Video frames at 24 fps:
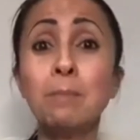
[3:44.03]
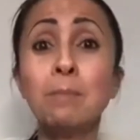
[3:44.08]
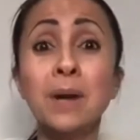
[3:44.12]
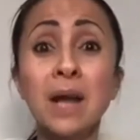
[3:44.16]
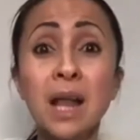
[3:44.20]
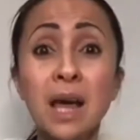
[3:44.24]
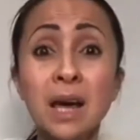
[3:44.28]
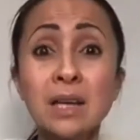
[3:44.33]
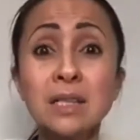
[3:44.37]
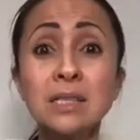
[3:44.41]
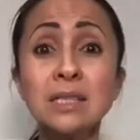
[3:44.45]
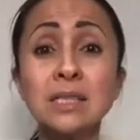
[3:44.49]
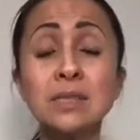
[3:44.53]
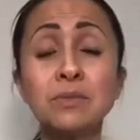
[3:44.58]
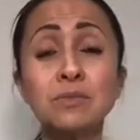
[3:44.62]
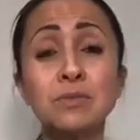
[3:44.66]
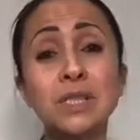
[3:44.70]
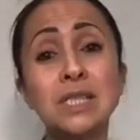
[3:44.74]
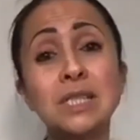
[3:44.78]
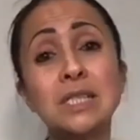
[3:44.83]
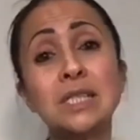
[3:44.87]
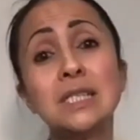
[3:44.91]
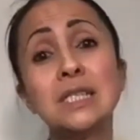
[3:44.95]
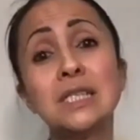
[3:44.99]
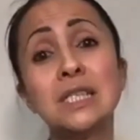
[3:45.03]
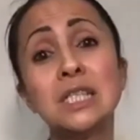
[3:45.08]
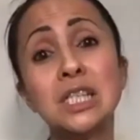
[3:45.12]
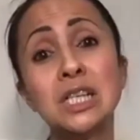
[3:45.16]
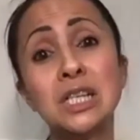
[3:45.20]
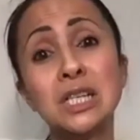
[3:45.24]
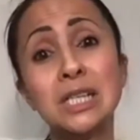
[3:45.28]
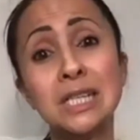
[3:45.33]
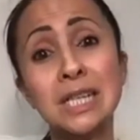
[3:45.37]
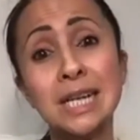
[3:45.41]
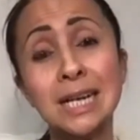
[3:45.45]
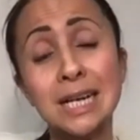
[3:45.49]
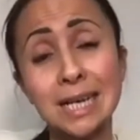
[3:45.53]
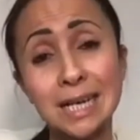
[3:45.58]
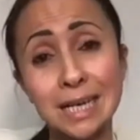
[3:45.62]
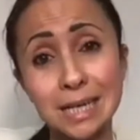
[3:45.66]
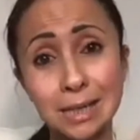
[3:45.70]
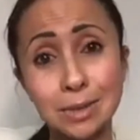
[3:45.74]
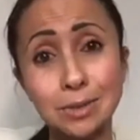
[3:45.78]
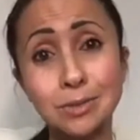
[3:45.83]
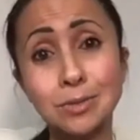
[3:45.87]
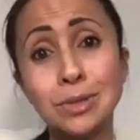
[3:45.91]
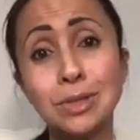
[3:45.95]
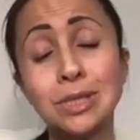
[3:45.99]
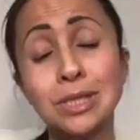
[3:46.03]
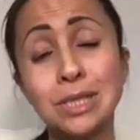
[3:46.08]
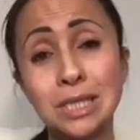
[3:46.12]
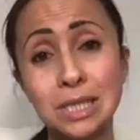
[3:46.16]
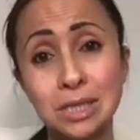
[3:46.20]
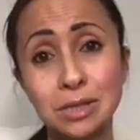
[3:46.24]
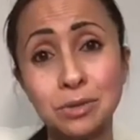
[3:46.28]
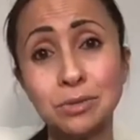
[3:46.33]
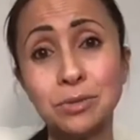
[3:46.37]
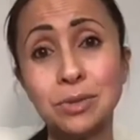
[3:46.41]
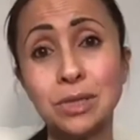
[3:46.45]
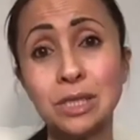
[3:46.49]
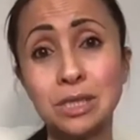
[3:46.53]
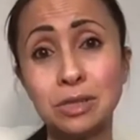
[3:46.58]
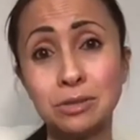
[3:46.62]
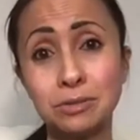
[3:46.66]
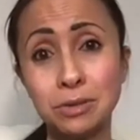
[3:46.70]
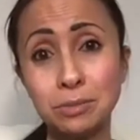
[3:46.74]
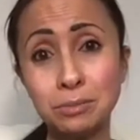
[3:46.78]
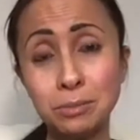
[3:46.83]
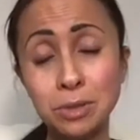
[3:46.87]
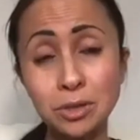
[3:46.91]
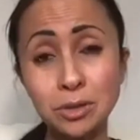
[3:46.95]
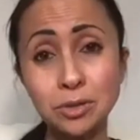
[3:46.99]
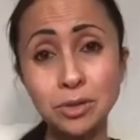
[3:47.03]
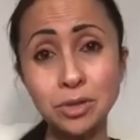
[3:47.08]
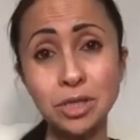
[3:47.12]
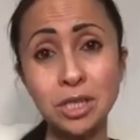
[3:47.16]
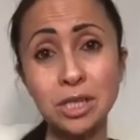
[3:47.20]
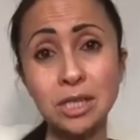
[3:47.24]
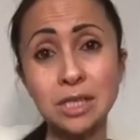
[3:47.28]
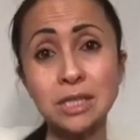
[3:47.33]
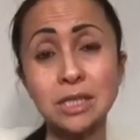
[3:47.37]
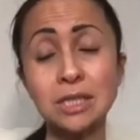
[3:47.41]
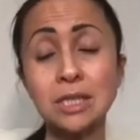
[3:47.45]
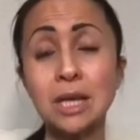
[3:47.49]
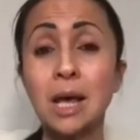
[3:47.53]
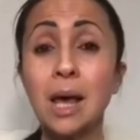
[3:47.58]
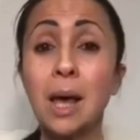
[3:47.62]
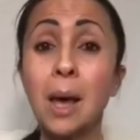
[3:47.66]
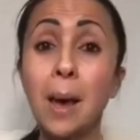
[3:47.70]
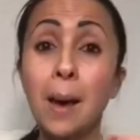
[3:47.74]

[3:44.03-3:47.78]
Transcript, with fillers: Plus, we didn't learn how to deal with our emotions.